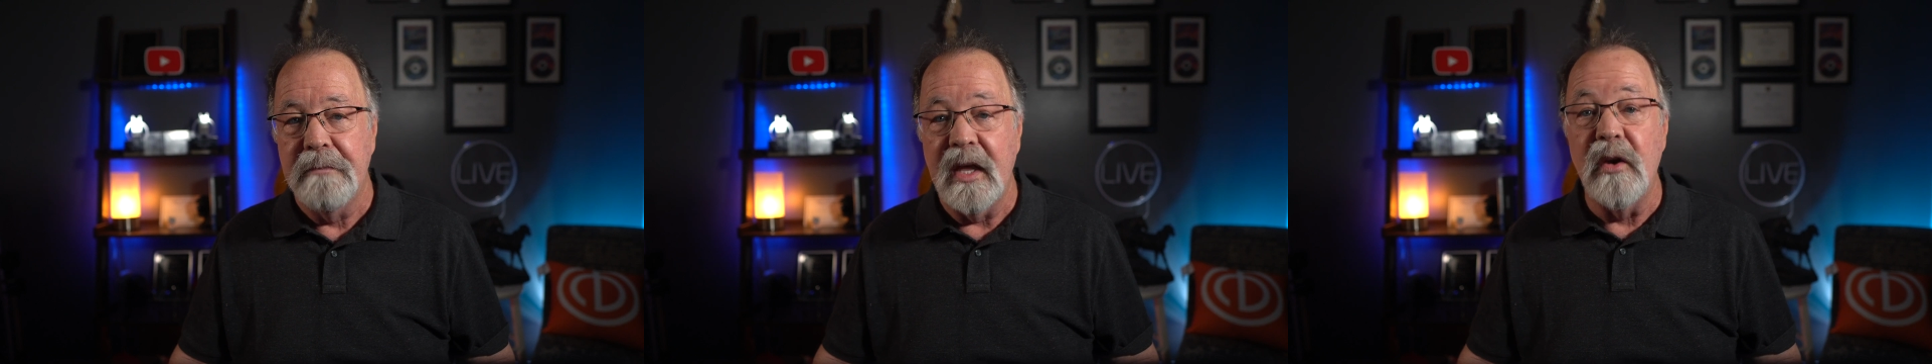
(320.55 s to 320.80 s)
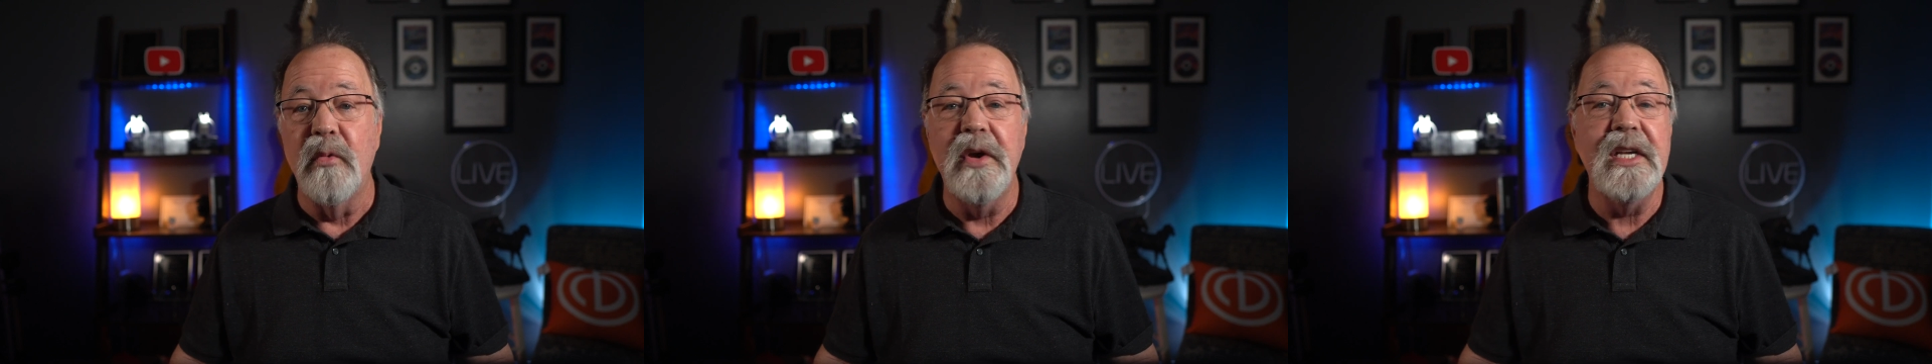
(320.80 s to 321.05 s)

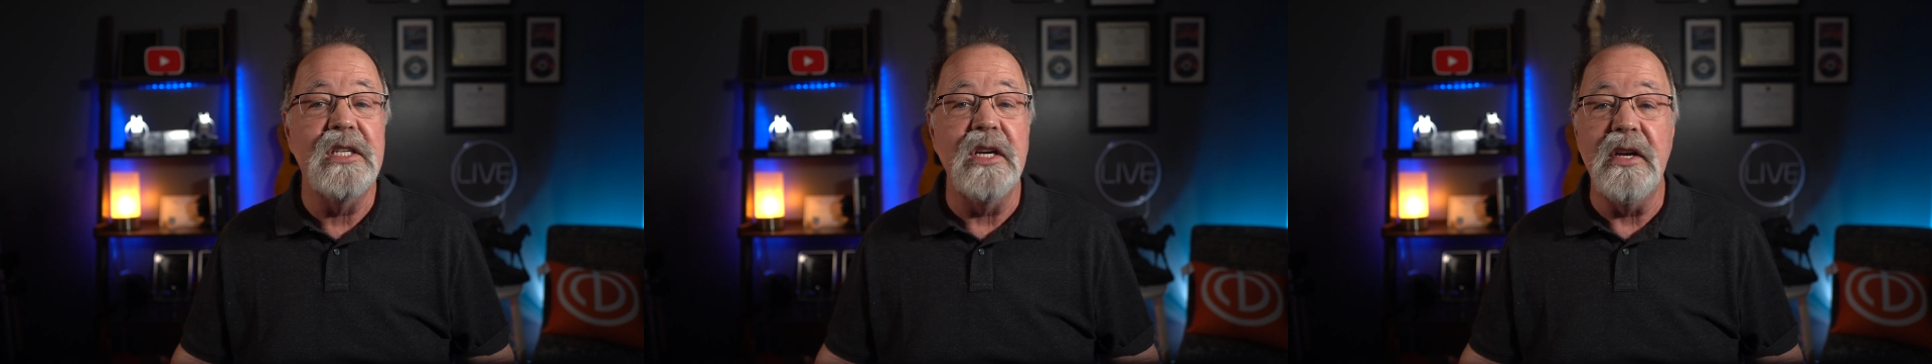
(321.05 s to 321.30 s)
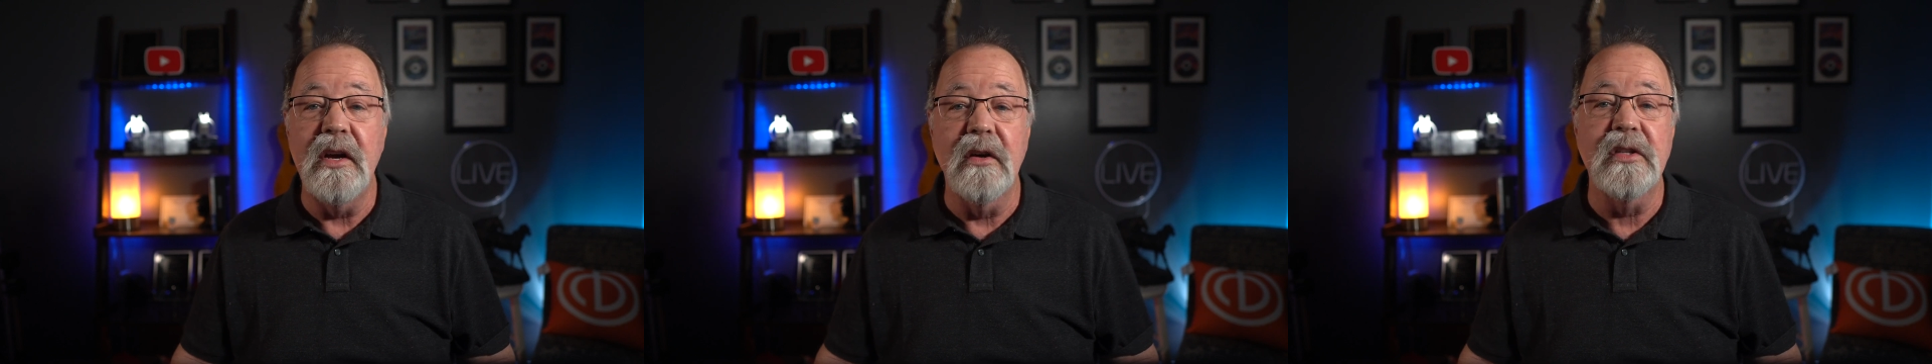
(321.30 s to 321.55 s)
In
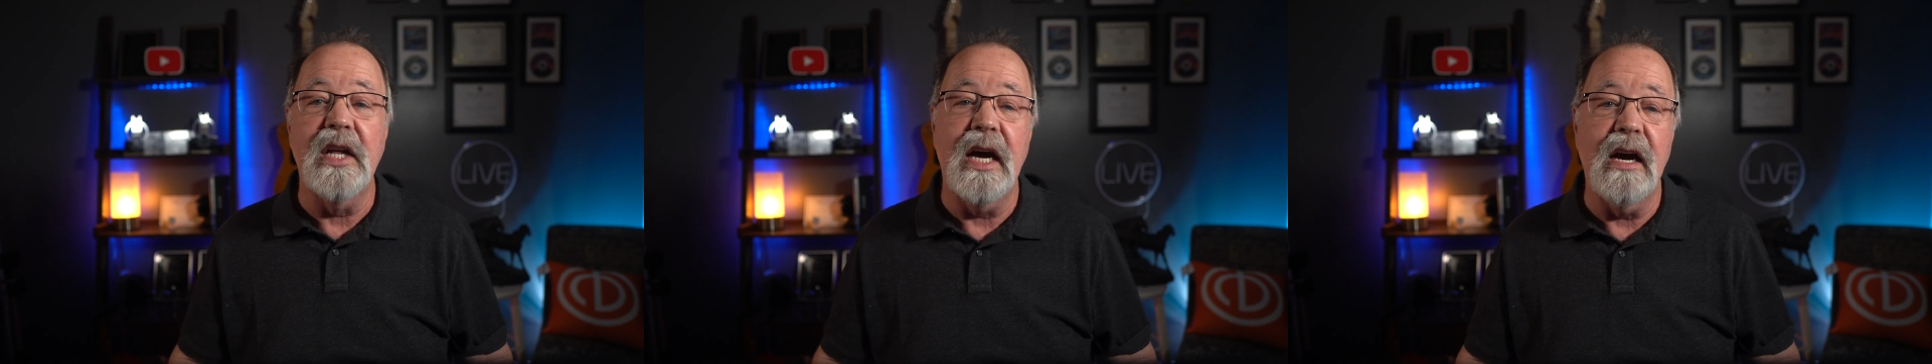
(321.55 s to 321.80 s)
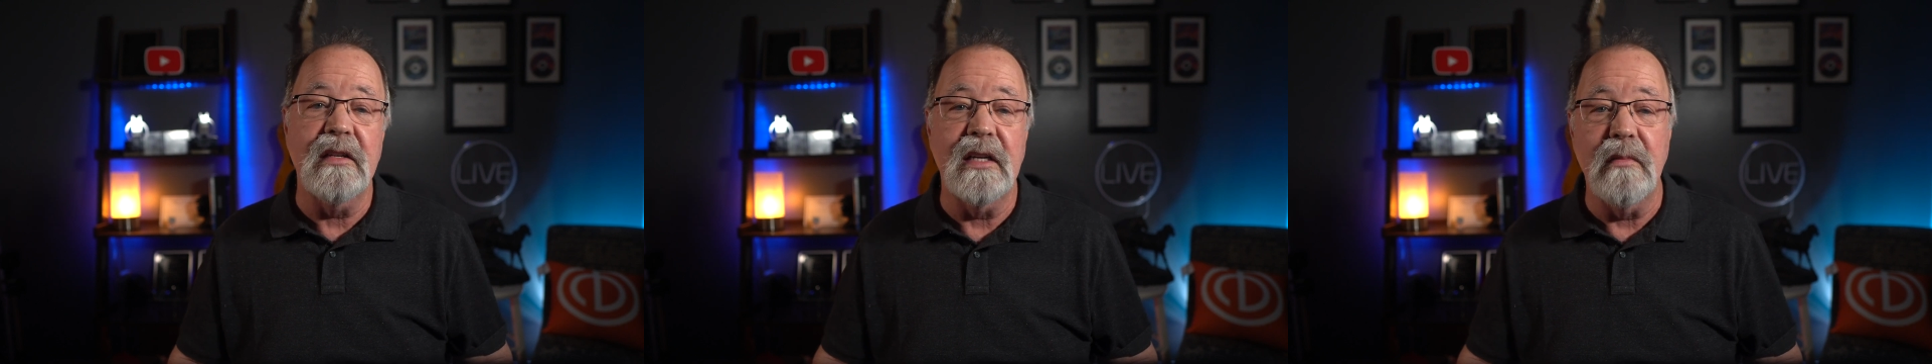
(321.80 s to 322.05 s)
recent years, the
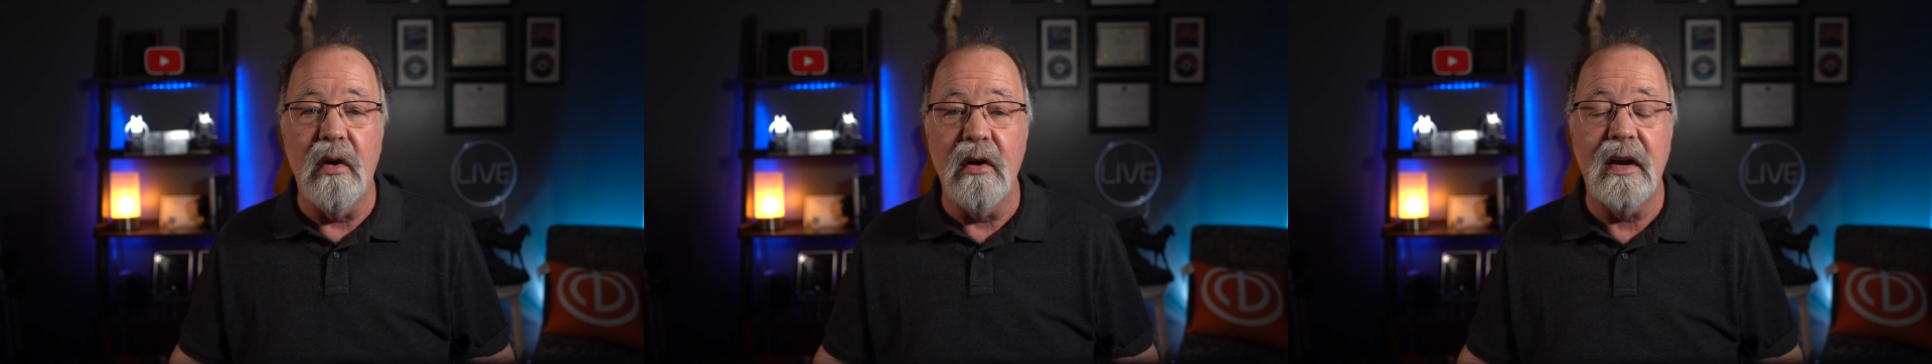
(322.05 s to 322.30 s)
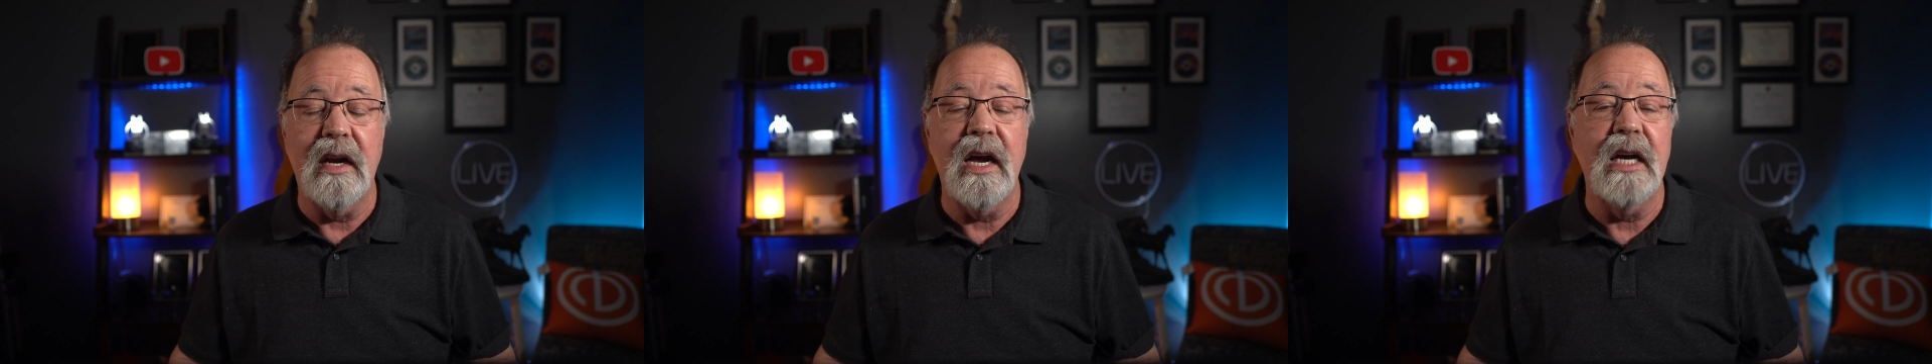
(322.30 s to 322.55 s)
housing
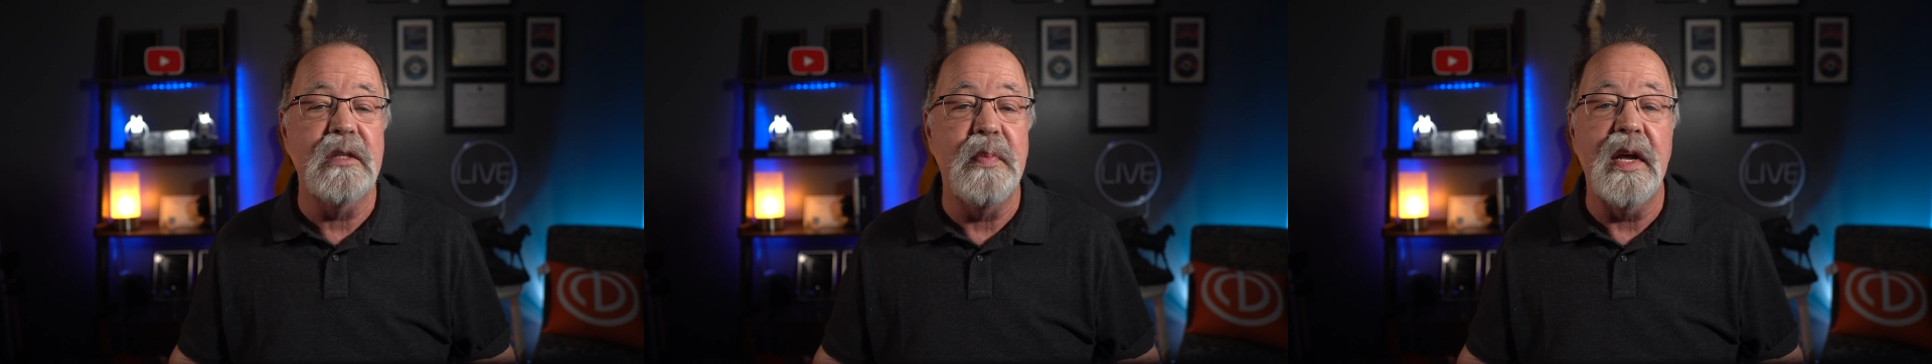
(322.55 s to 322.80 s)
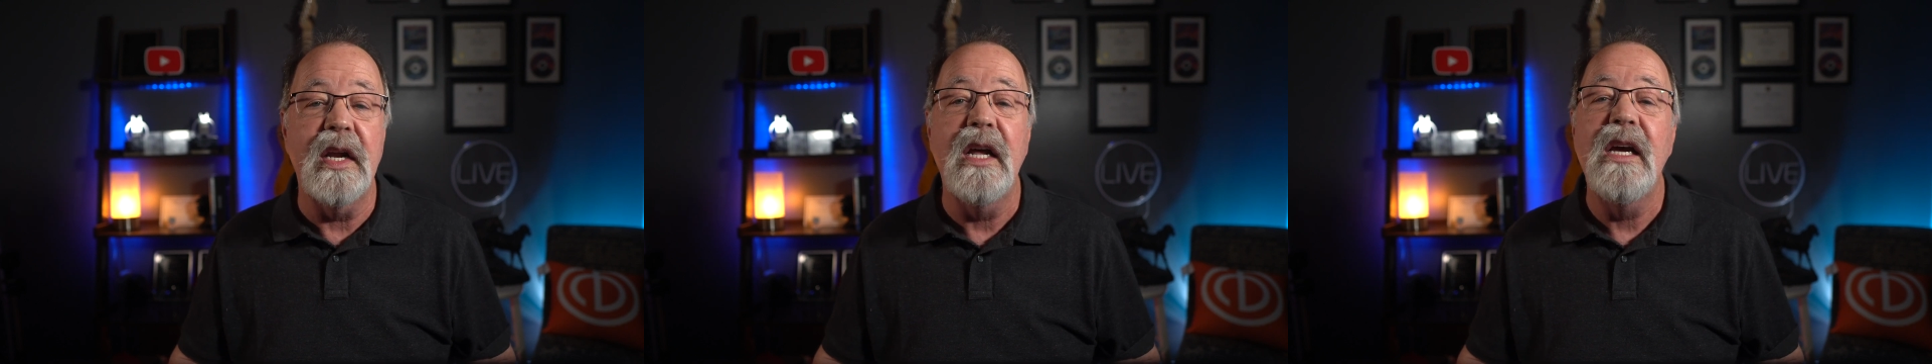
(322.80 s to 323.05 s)
market has
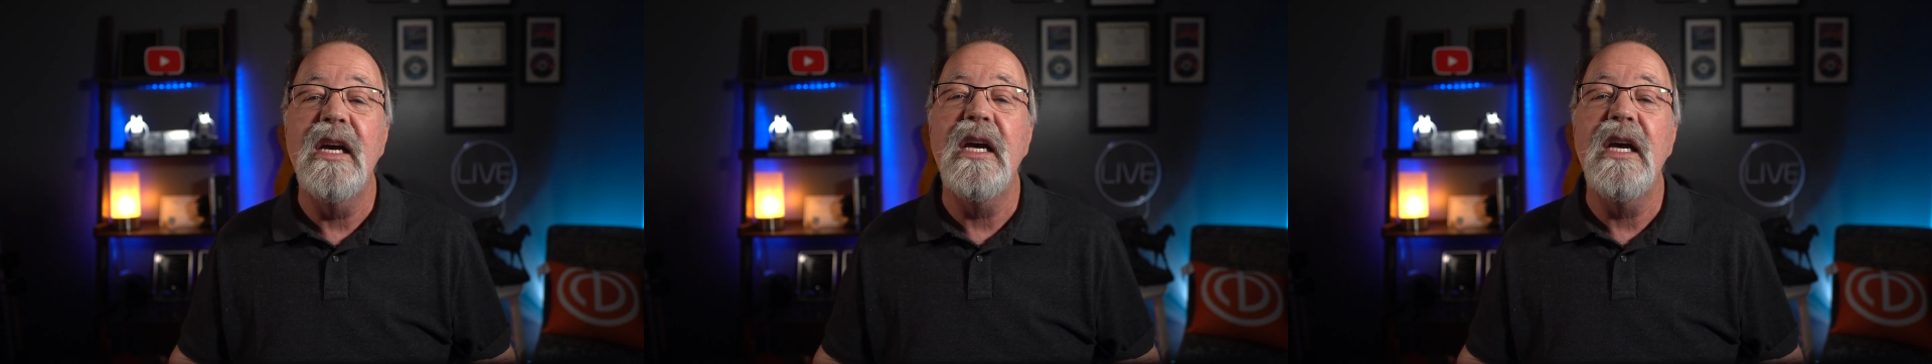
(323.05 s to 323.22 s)
been